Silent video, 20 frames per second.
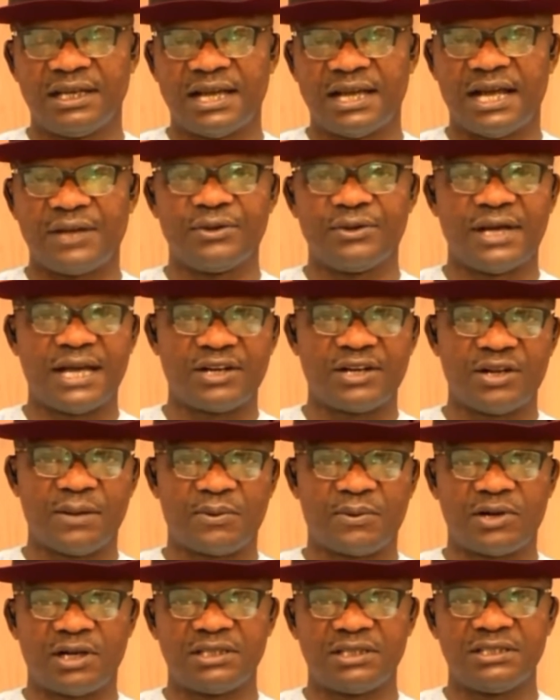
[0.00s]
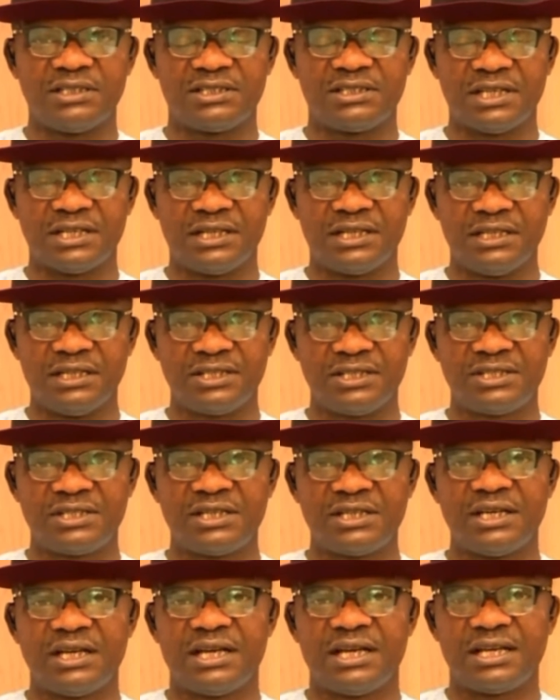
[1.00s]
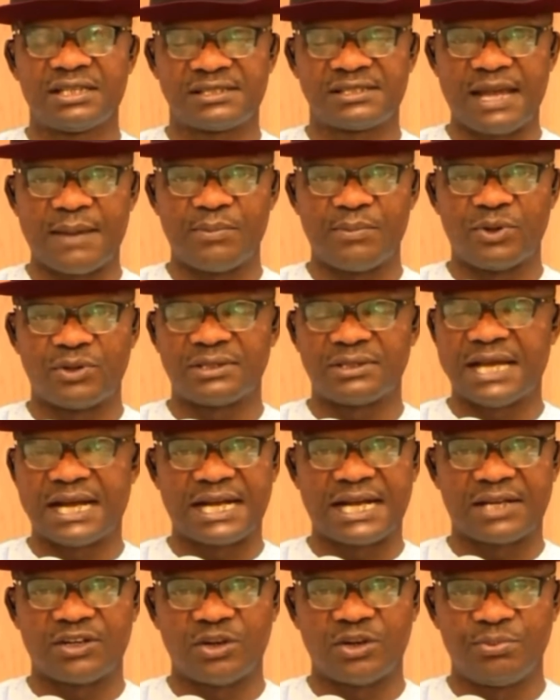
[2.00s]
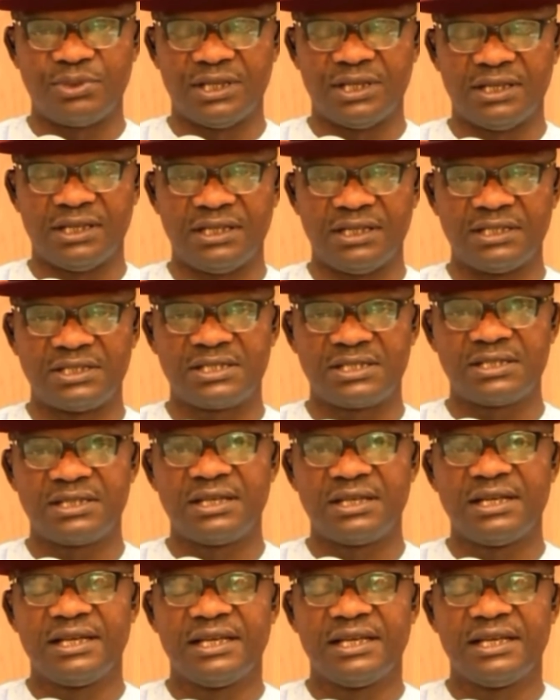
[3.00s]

and you end up calling it a glitch, a sambo, that cannot be a glitch.